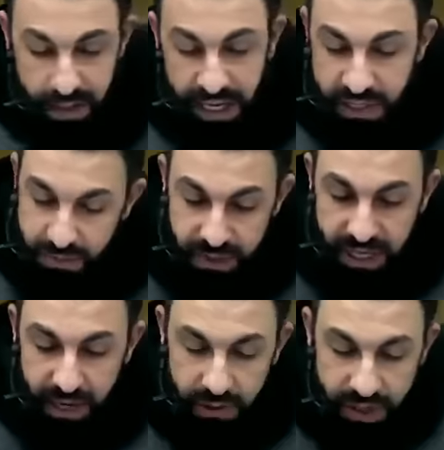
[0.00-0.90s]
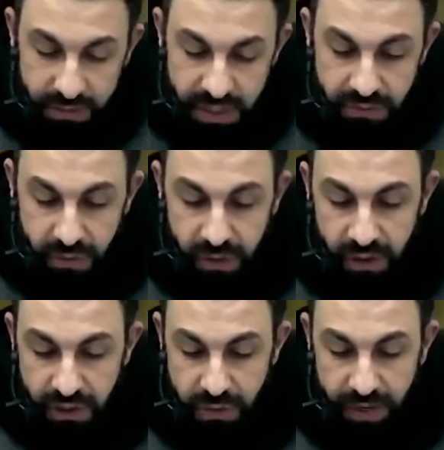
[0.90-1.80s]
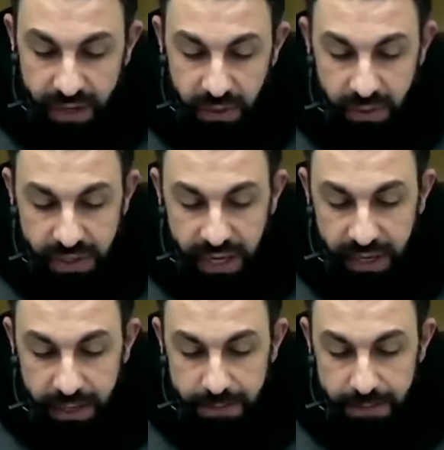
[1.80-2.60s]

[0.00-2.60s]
As for the outcome, is for Allah subhanahu wa ta'ala.